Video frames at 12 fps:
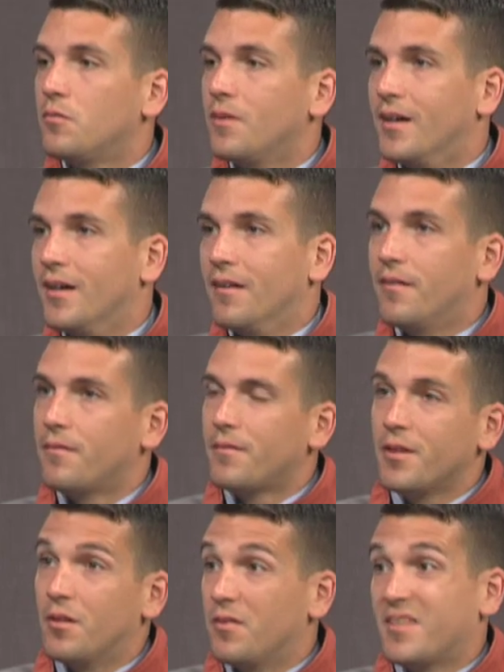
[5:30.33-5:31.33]
uh,
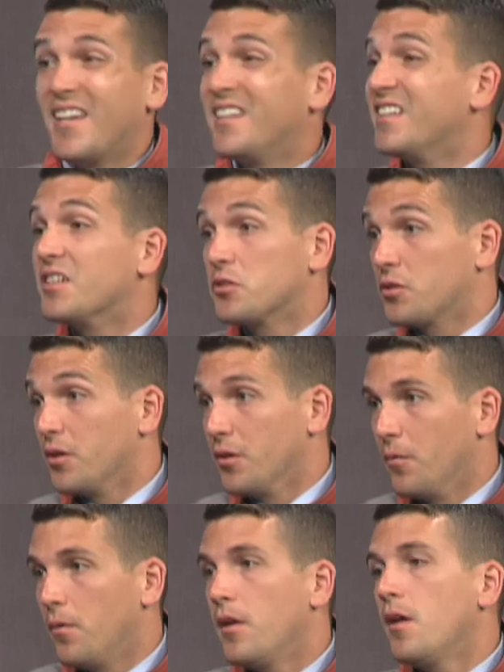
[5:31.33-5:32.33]
you know, 10 years
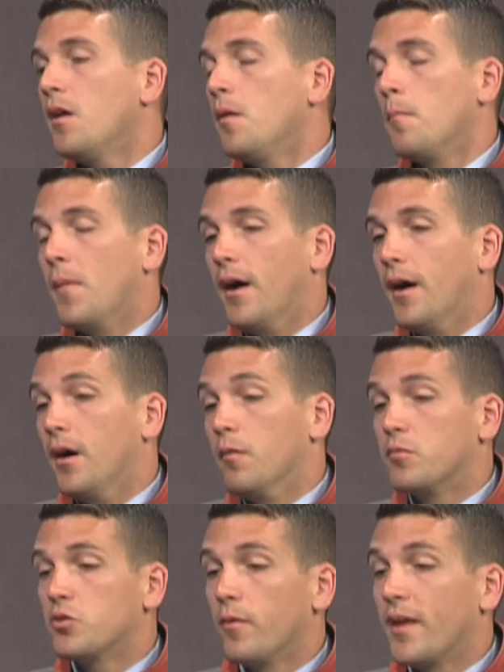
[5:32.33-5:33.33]
ago.
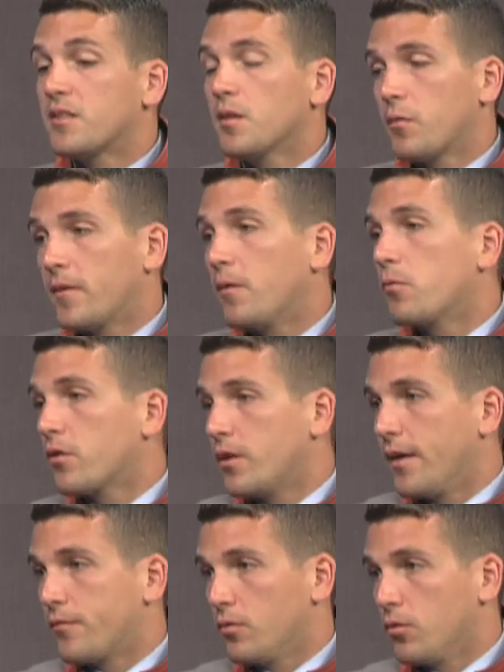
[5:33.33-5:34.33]
Um, so that's something that we're going to
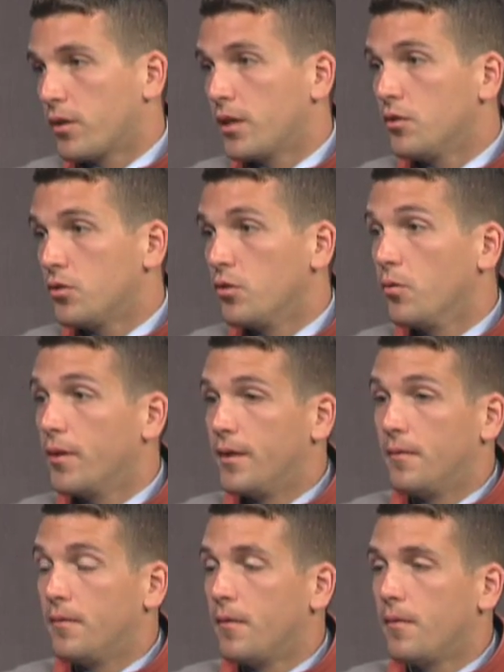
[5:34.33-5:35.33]
have to look into.
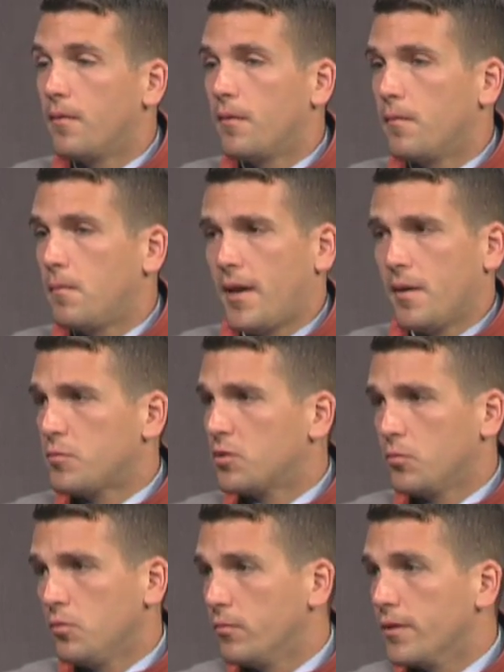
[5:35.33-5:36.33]
And
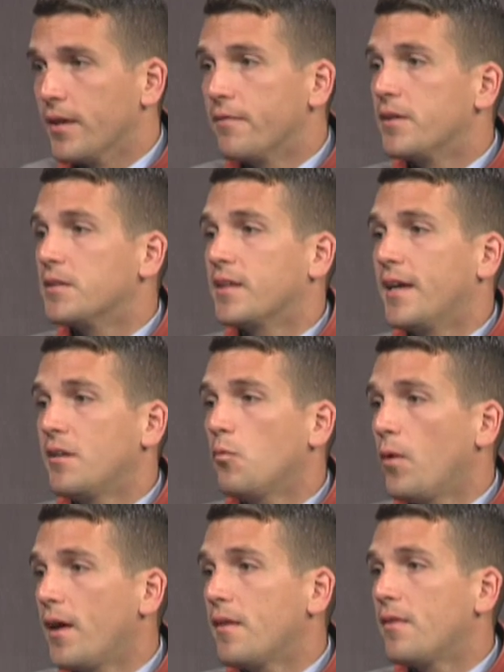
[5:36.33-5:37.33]
absolutely, if there's any
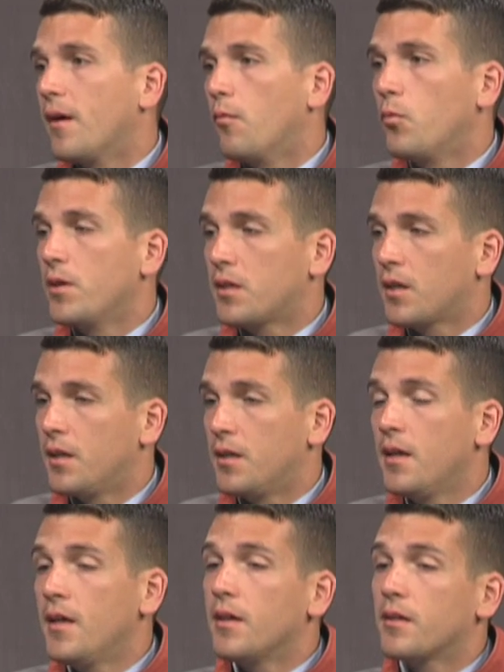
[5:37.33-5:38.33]
way that we can
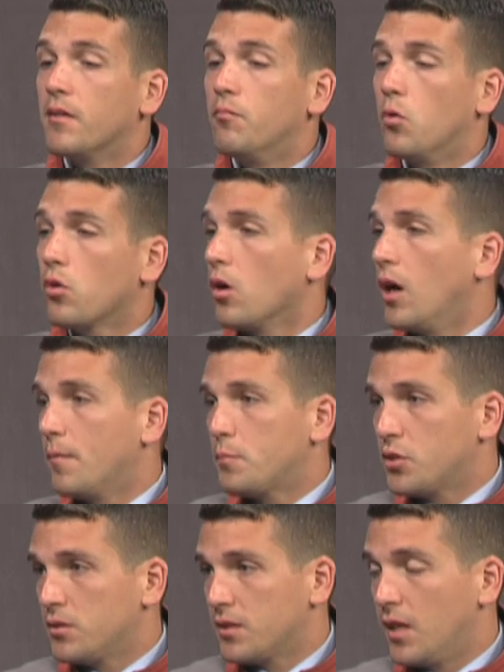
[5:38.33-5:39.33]
give more
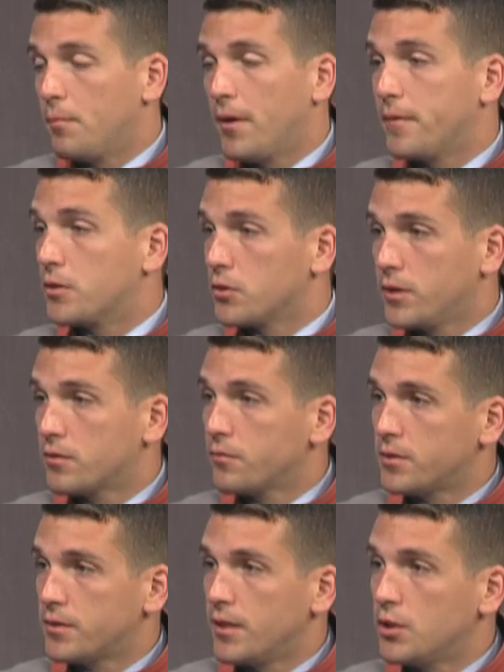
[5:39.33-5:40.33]
options up at the
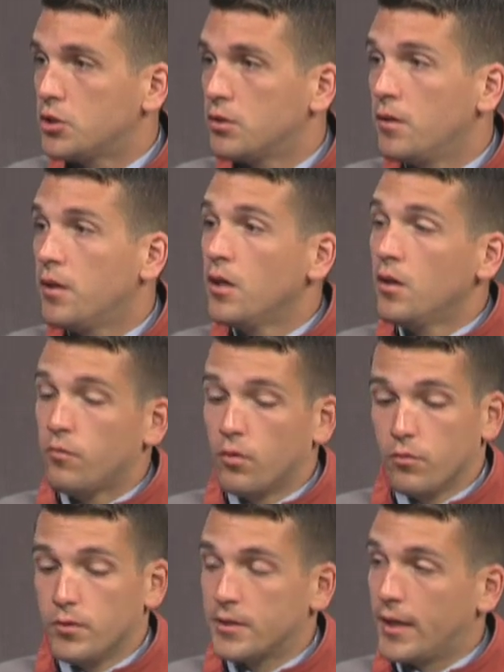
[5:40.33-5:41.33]
transfer station
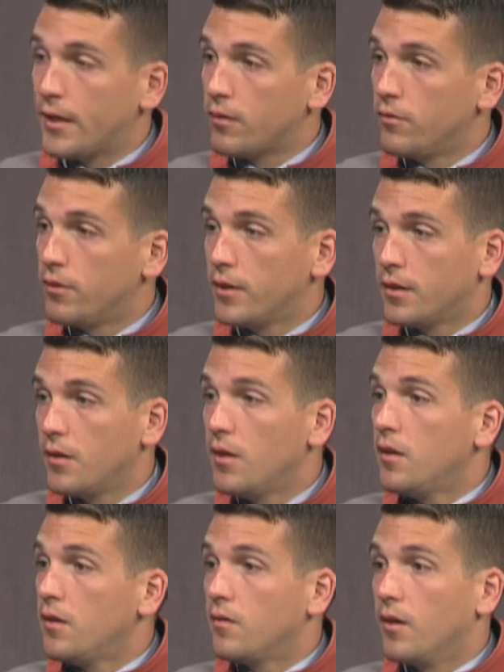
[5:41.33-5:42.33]
for recycling,
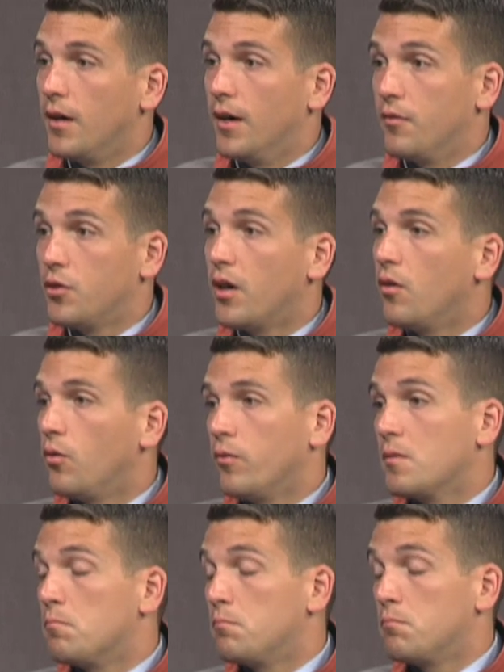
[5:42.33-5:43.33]
uh, not only